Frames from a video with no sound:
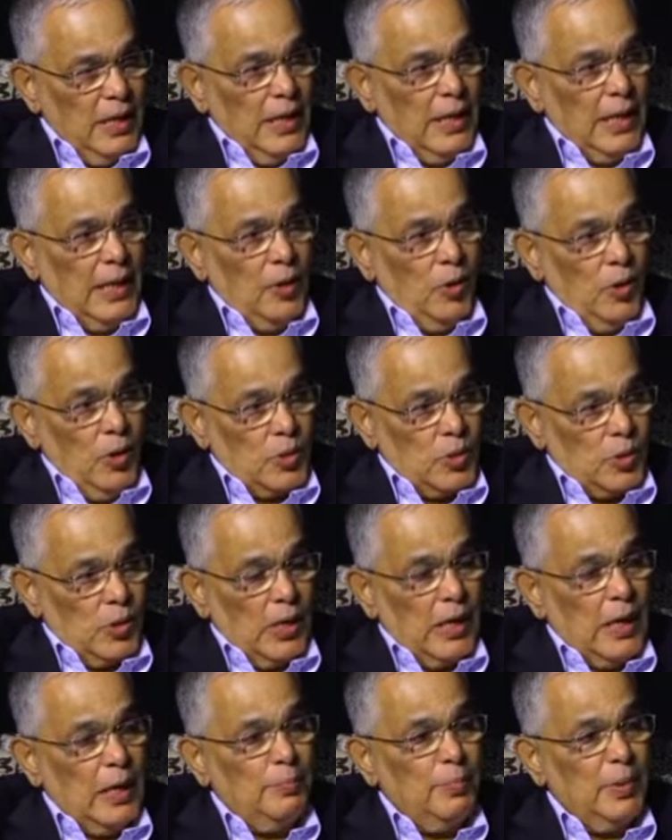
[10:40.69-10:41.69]
and also
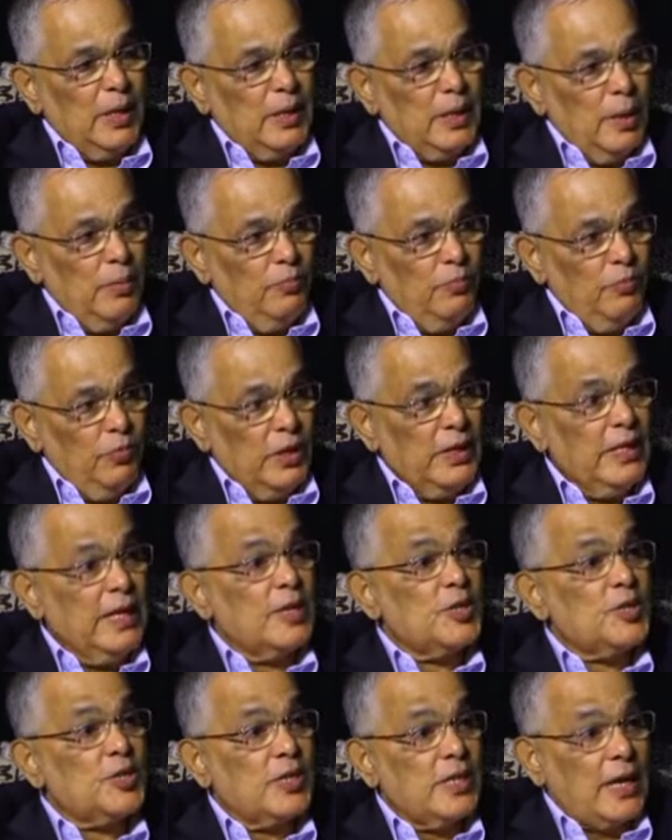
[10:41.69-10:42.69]
helping them with
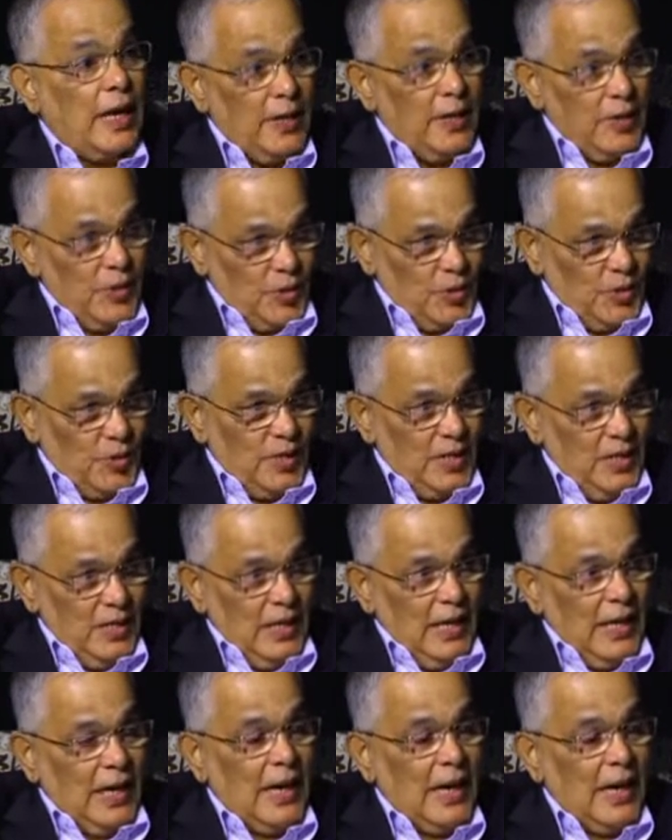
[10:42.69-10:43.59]
their studies mm-hmm.